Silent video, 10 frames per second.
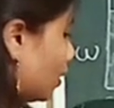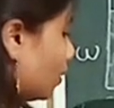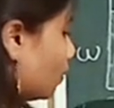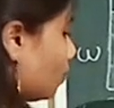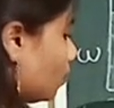
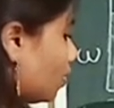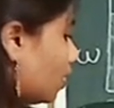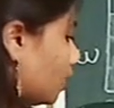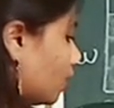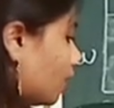to
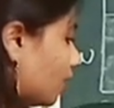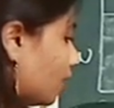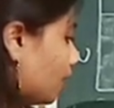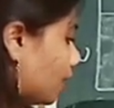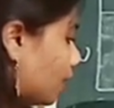real
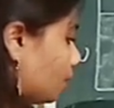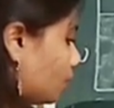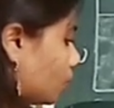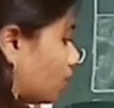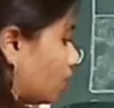depth
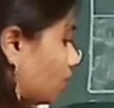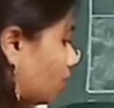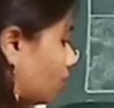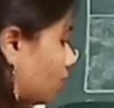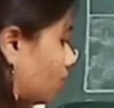
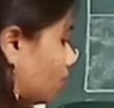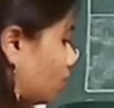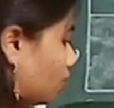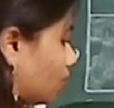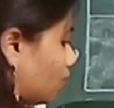
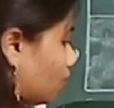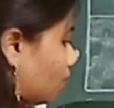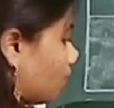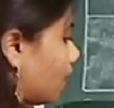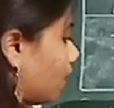
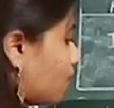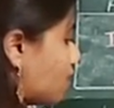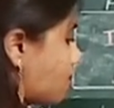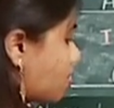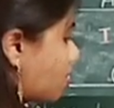
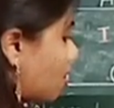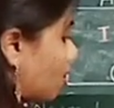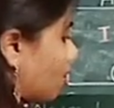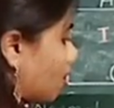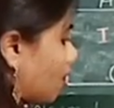minus
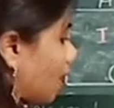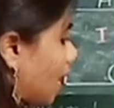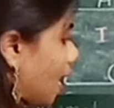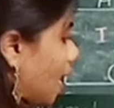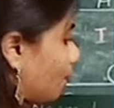
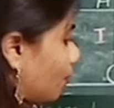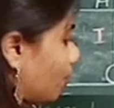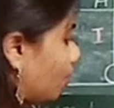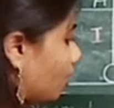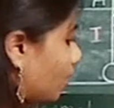apparent
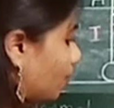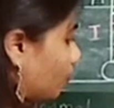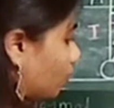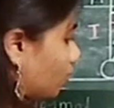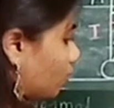depth.
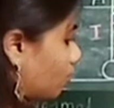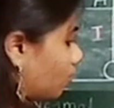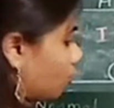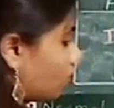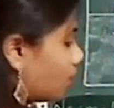
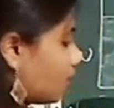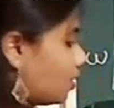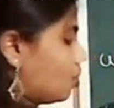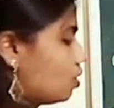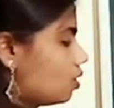Okay.
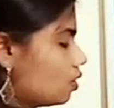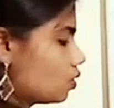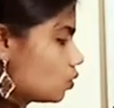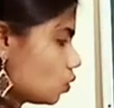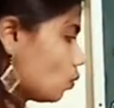
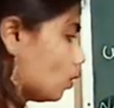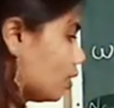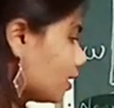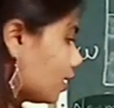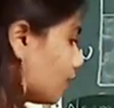So
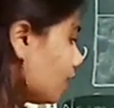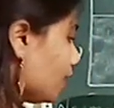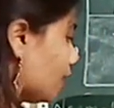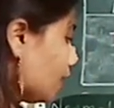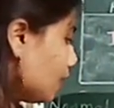real
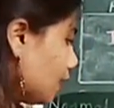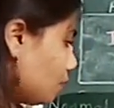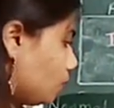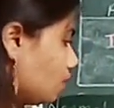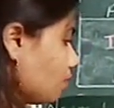depth
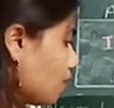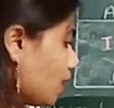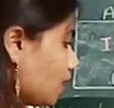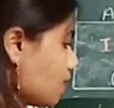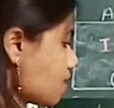
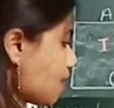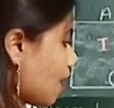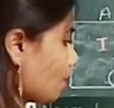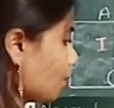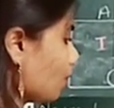minus
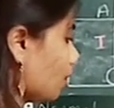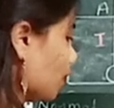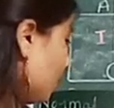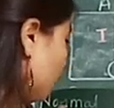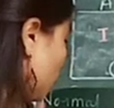apparent depth.